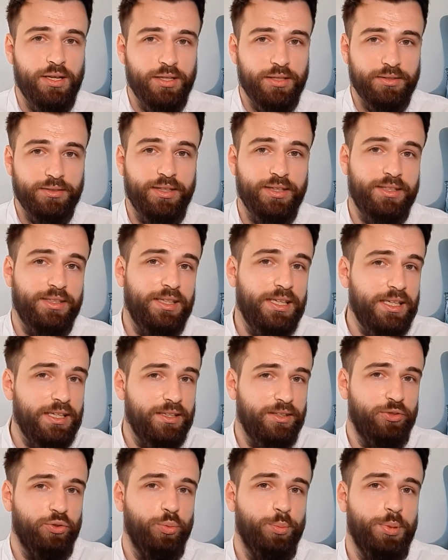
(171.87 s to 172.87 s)
the key
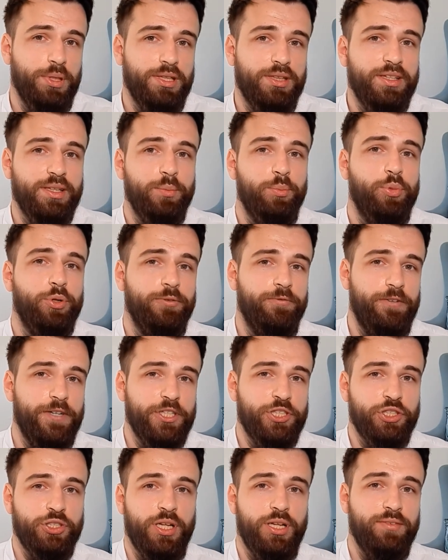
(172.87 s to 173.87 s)
to building
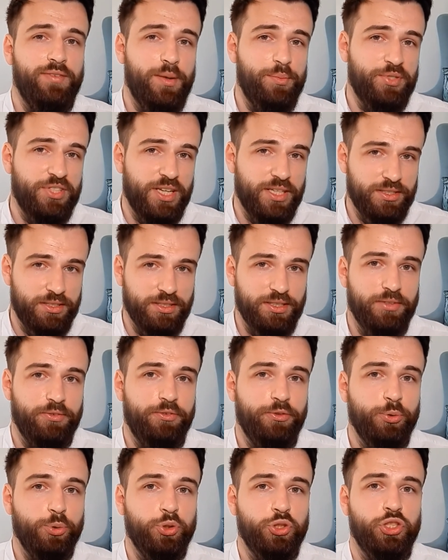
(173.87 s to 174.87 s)
professional websites in the
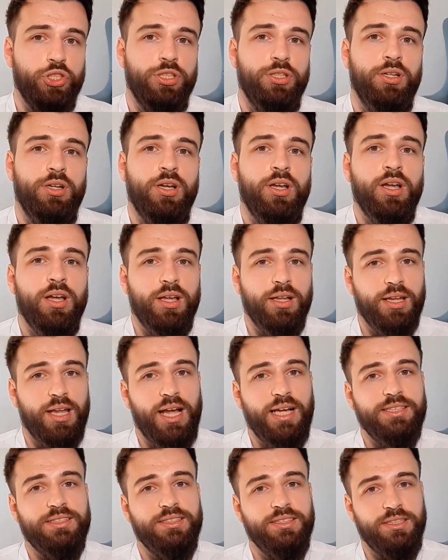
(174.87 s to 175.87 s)
future
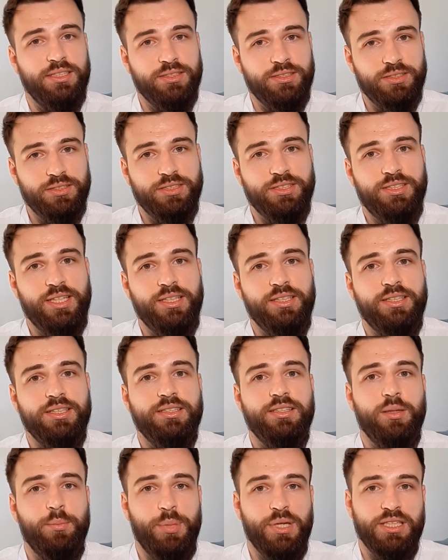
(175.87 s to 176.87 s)
lies in understanding
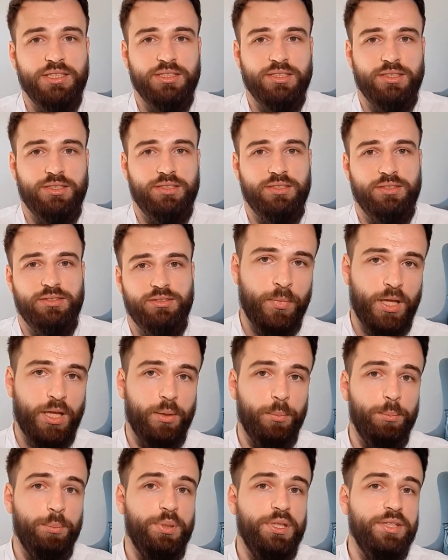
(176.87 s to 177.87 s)
the basics.
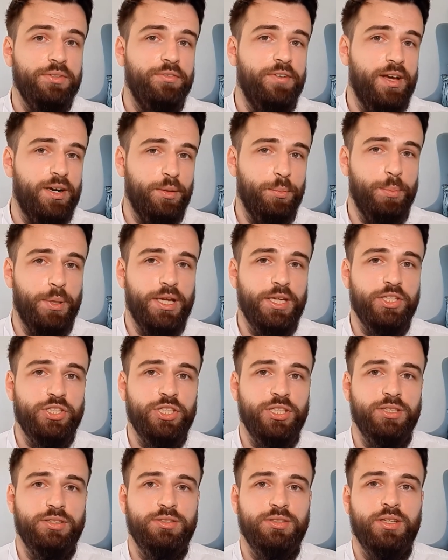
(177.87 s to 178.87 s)
Be very
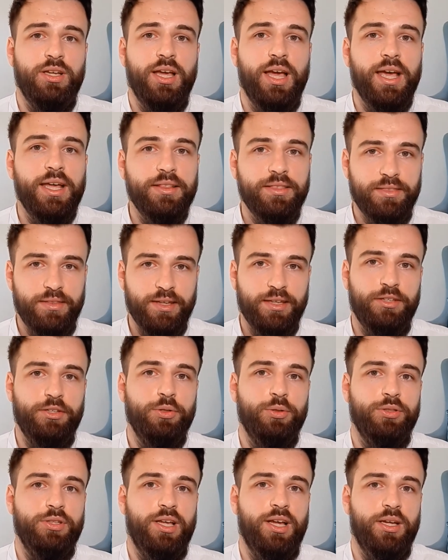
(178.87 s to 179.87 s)
patient and take your
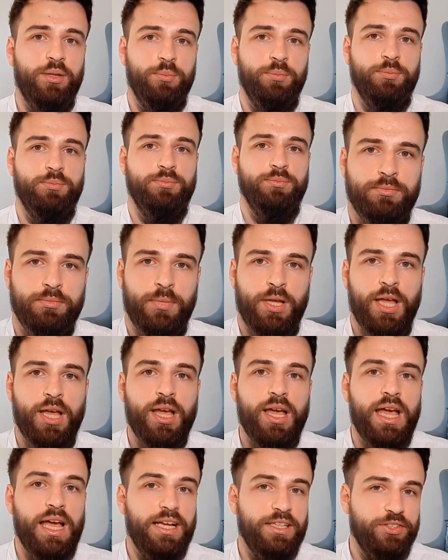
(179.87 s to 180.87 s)
time.
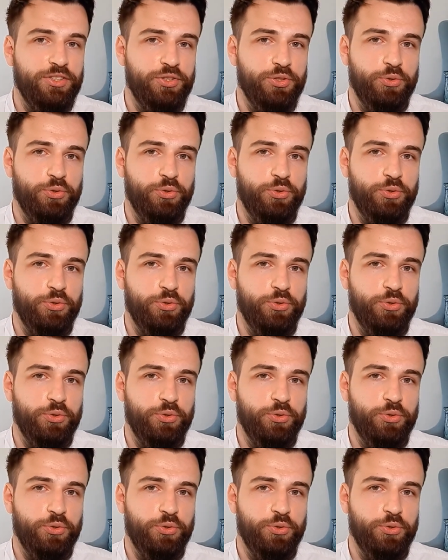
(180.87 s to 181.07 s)
As you